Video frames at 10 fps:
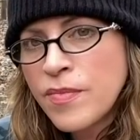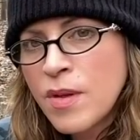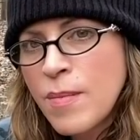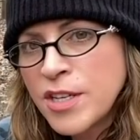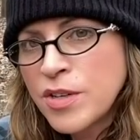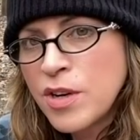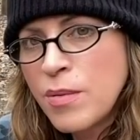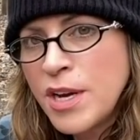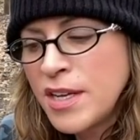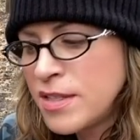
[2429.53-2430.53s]
to make sure
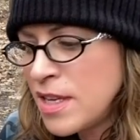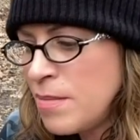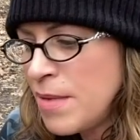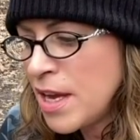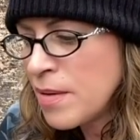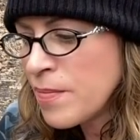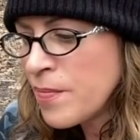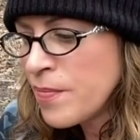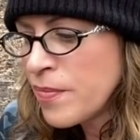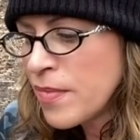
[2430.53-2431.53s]
nobody could see me
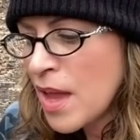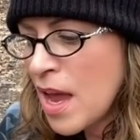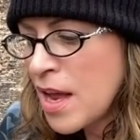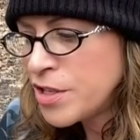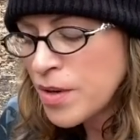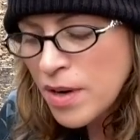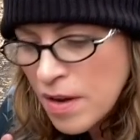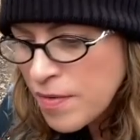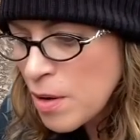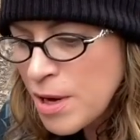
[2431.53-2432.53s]
and sure
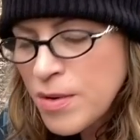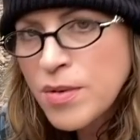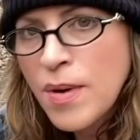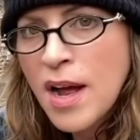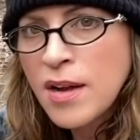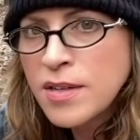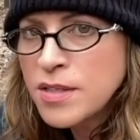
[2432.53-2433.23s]
enough, nobody was around.